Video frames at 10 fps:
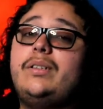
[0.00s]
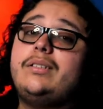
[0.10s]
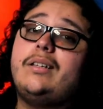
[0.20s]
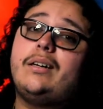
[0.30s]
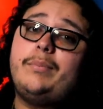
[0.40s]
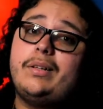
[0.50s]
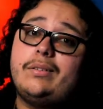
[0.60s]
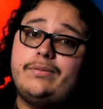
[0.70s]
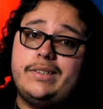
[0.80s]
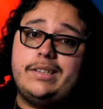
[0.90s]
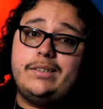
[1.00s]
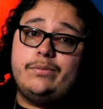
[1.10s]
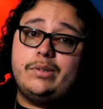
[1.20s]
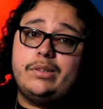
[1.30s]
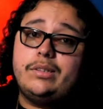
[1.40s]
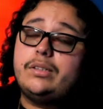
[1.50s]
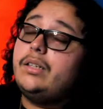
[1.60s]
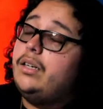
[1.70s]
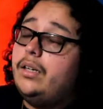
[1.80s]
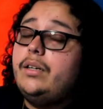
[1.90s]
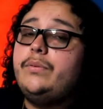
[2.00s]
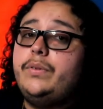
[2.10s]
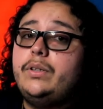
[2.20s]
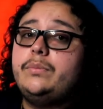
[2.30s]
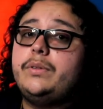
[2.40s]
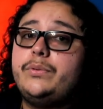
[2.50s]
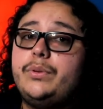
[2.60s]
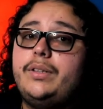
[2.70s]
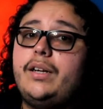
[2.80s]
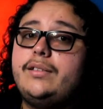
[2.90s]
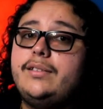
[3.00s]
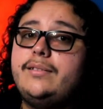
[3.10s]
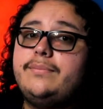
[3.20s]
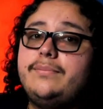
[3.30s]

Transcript: Let's talk about the 5 worst films of 2019.